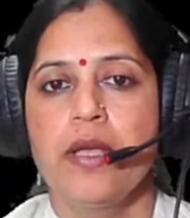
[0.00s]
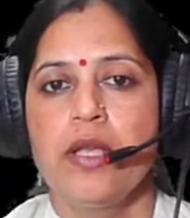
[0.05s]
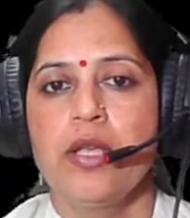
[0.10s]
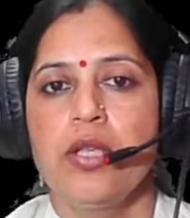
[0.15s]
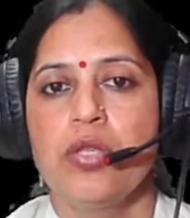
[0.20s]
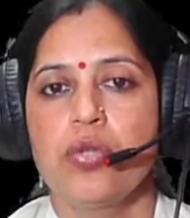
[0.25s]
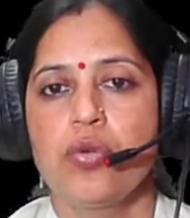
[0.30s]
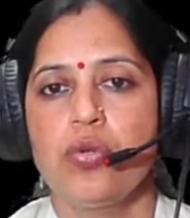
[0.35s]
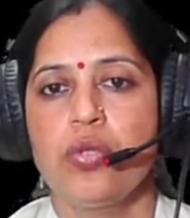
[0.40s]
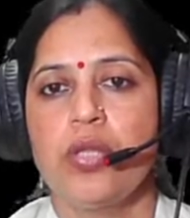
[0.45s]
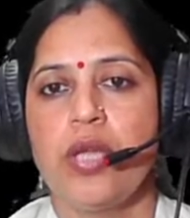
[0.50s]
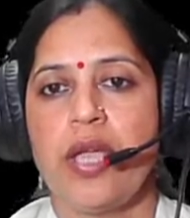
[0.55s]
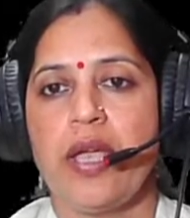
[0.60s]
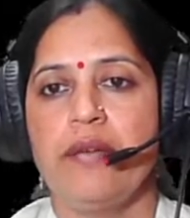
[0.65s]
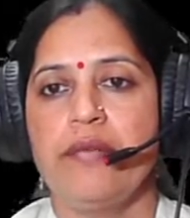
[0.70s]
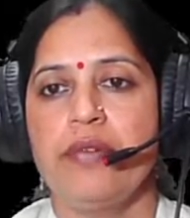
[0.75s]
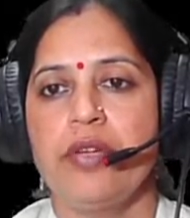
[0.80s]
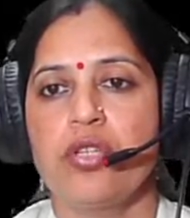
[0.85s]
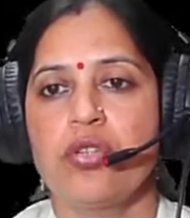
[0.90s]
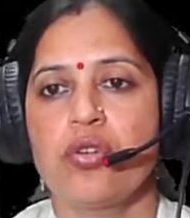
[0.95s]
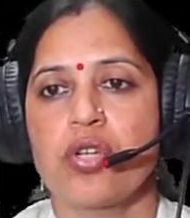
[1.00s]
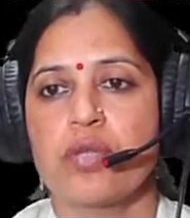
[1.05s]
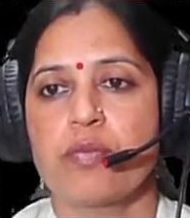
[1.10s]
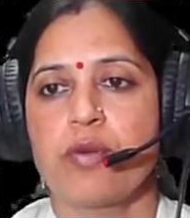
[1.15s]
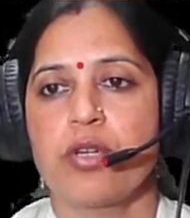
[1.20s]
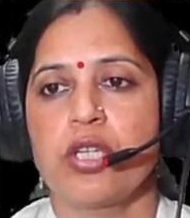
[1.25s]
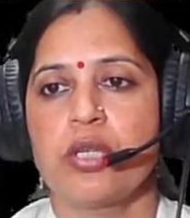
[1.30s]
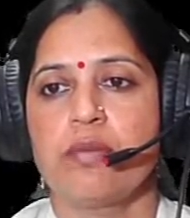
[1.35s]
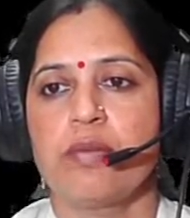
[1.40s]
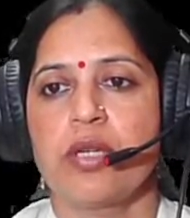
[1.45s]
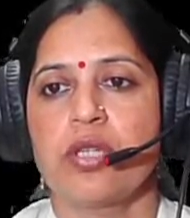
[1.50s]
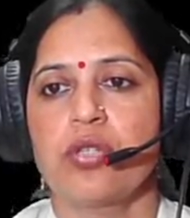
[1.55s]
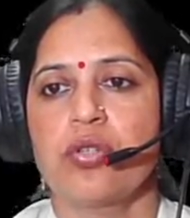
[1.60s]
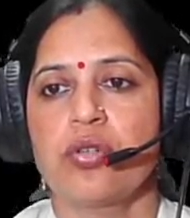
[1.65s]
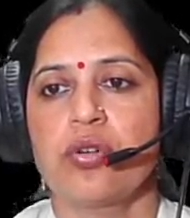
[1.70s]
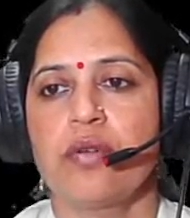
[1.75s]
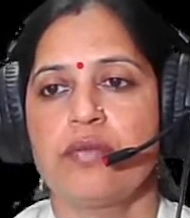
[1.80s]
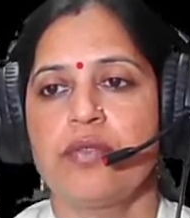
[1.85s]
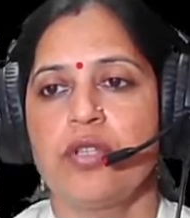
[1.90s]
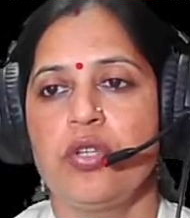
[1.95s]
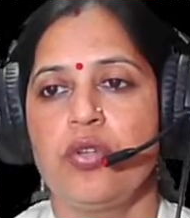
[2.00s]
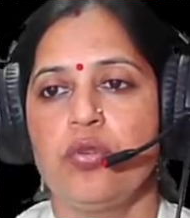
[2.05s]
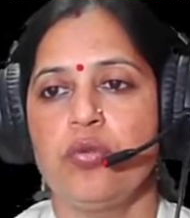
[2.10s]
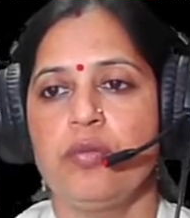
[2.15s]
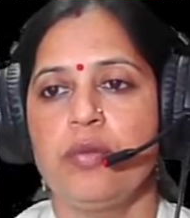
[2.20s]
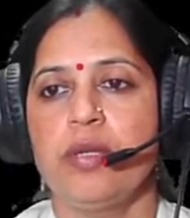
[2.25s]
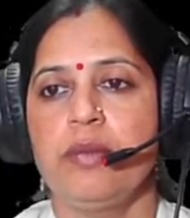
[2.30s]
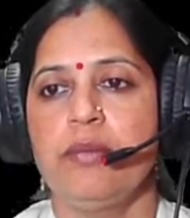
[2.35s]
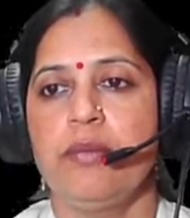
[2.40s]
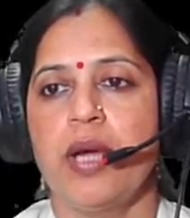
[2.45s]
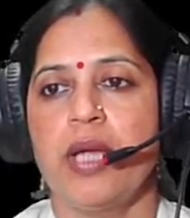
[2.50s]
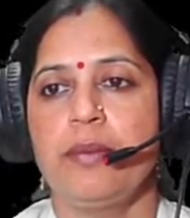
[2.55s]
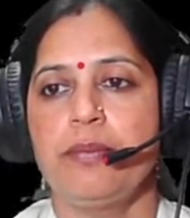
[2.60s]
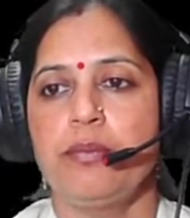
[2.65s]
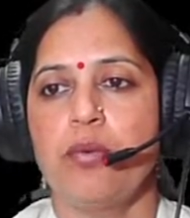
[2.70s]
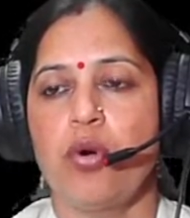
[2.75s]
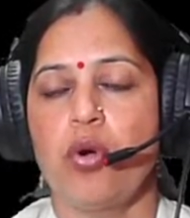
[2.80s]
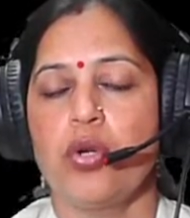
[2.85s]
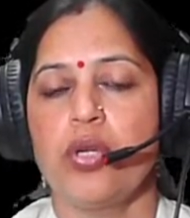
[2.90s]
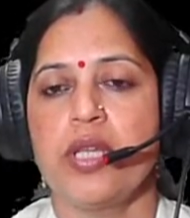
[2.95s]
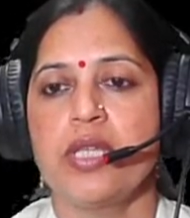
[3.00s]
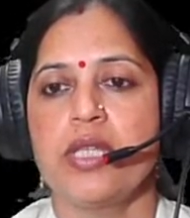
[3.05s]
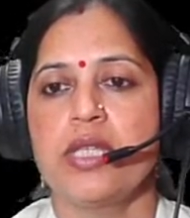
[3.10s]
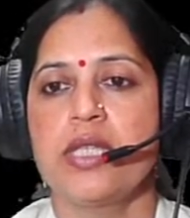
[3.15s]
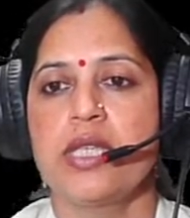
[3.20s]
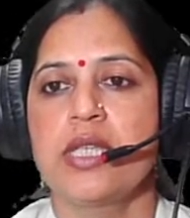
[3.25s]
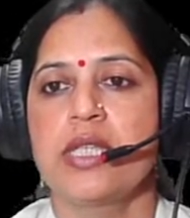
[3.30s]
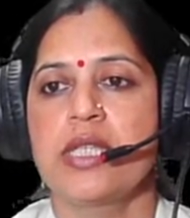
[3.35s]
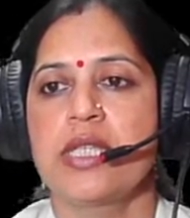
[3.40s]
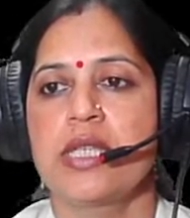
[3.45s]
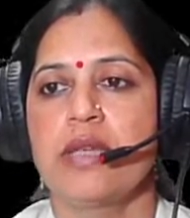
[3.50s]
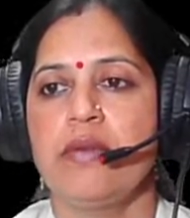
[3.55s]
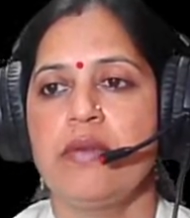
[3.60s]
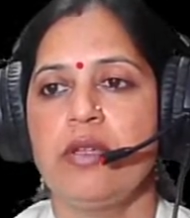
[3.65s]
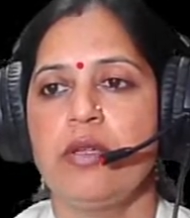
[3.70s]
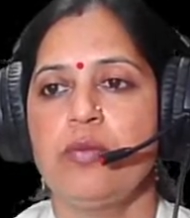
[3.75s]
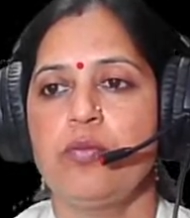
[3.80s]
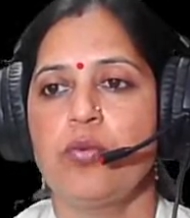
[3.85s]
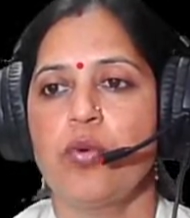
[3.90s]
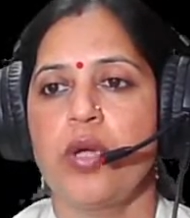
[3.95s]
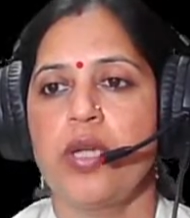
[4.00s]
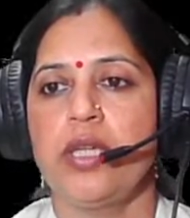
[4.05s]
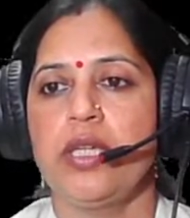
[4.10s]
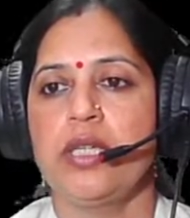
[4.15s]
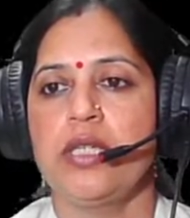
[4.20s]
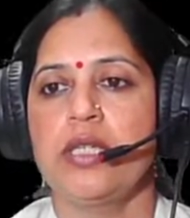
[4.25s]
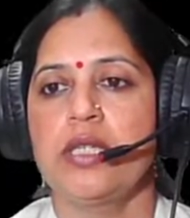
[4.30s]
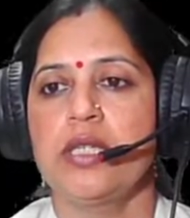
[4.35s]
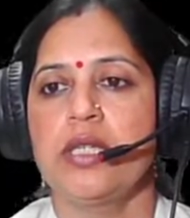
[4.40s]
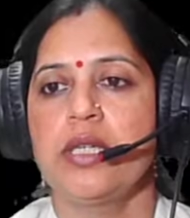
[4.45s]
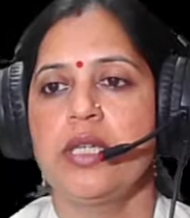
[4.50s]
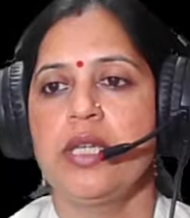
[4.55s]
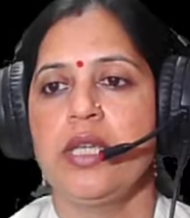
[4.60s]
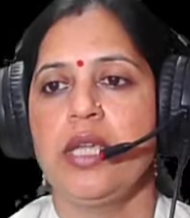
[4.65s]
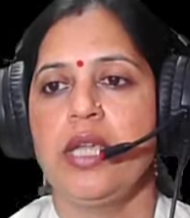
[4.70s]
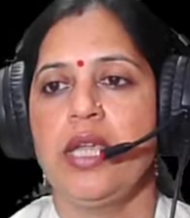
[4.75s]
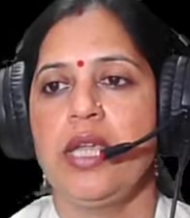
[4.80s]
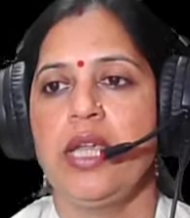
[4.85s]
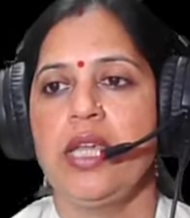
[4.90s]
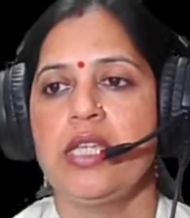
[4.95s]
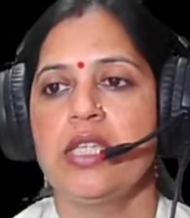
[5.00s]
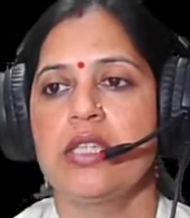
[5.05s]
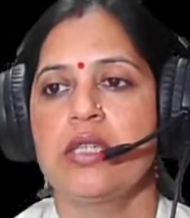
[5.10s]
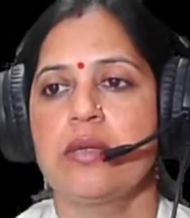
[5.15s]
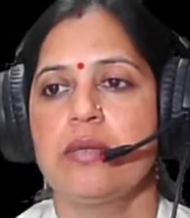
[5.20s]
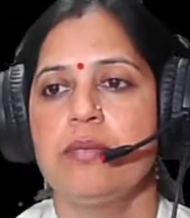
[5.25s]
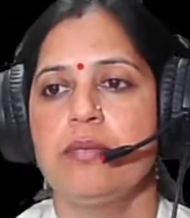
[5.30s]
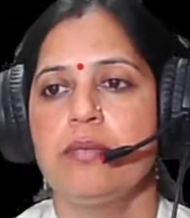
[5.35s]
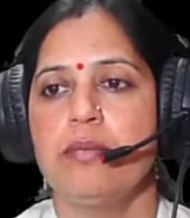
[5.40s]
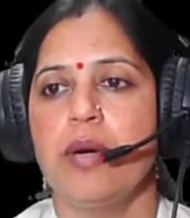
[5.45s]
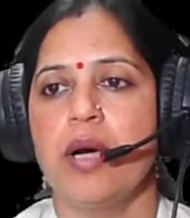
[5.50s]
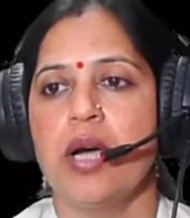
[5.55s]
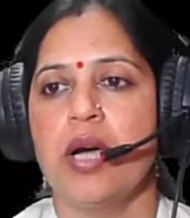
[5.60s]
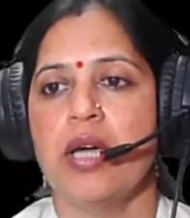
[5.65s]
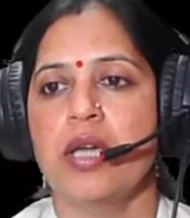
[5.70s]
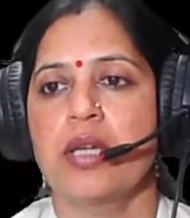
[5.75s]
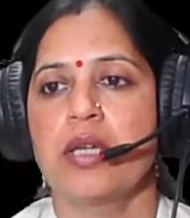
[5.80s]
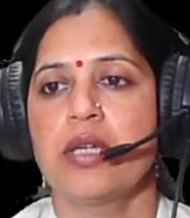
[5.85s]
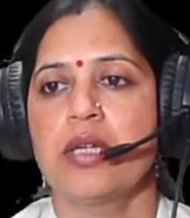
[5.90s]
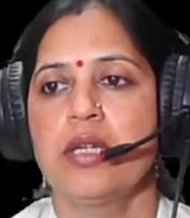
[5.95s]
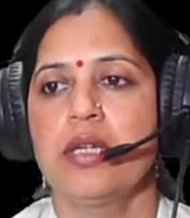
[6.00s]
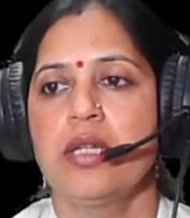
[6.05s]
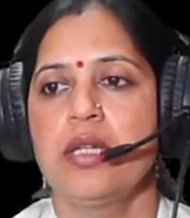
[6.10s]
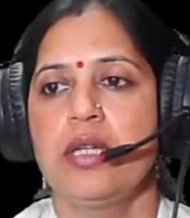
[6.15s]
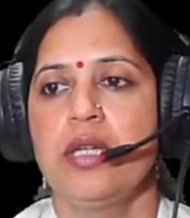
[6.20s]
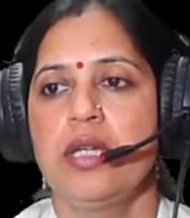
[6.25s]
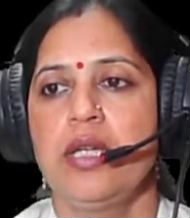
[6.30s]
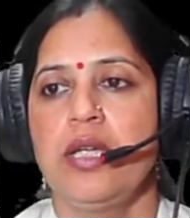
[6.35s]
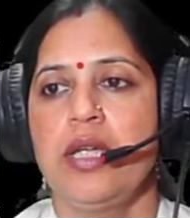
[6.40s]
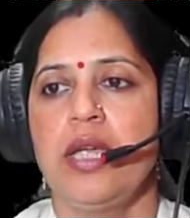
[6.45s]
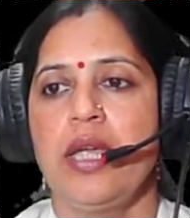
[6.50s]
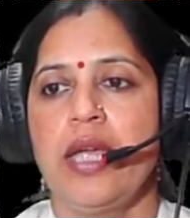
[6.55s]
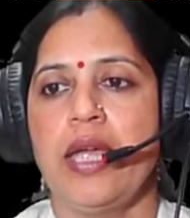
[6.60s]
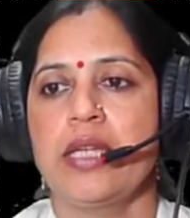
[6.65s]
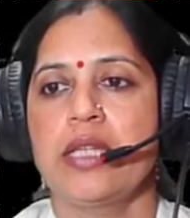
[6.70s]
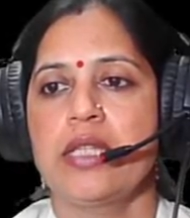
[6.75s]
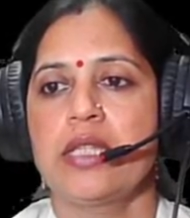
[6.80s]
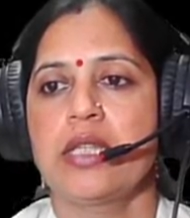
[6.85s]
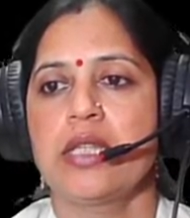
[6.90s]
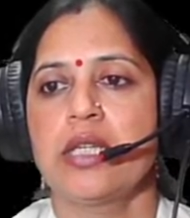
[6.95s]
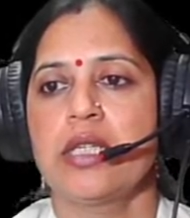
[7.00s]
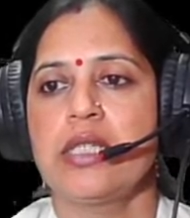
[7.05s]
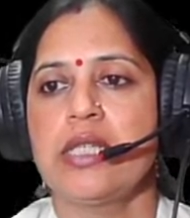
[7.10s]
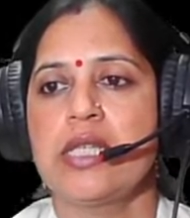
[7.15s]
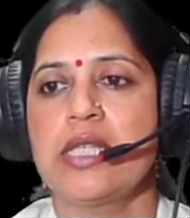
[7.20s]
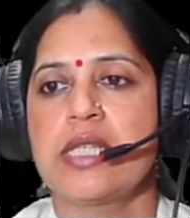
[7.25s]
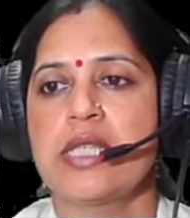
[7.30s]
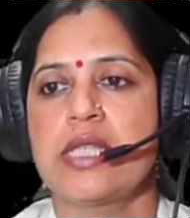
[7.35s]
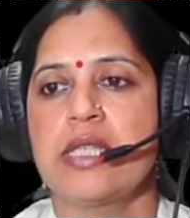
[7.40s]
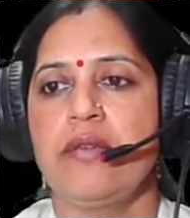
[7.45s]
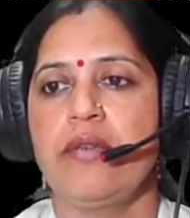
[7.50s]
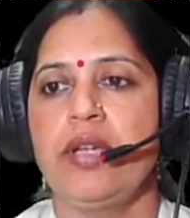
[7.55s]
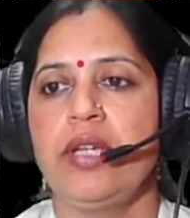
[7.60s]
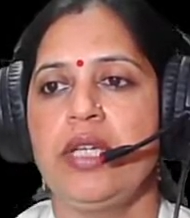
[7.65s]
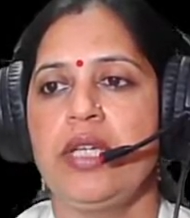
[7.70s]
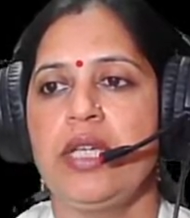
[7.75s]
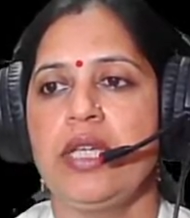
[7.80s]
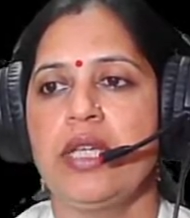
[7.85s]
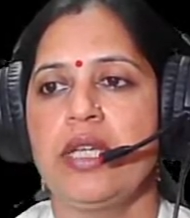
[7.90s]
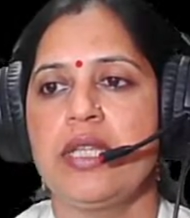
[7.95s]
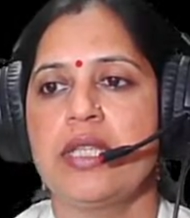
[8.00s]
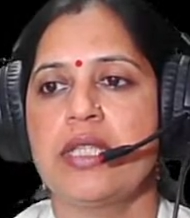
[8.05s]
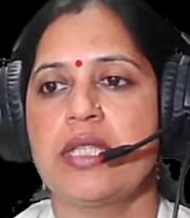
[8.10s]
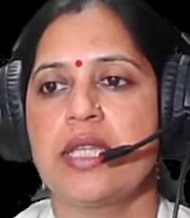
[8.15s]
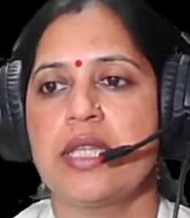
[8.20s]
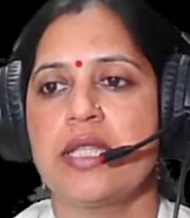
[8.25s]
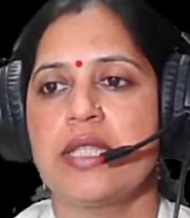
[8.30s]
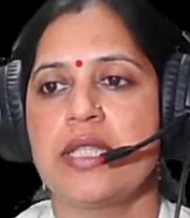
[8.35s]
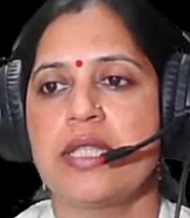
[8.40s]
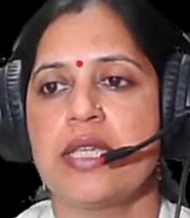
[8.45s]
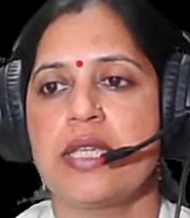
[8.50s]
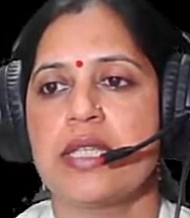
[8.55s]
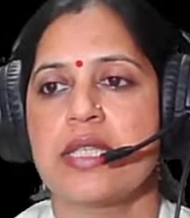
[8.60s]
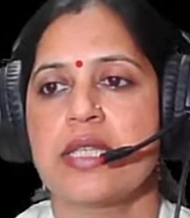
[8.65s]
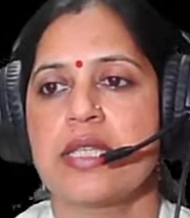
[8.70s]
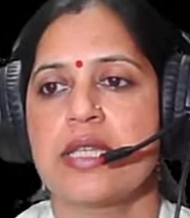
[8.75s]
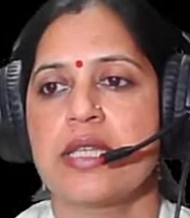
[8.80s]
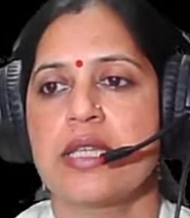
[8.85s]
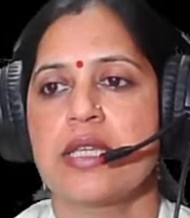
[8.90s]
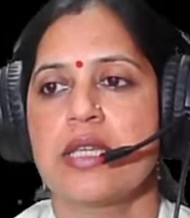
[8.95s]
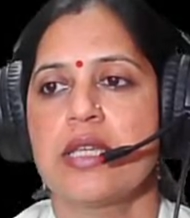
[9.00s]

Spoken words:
So the average osmotic pressure of the human bipod is 7.8 bar at 37 degrees Celsius.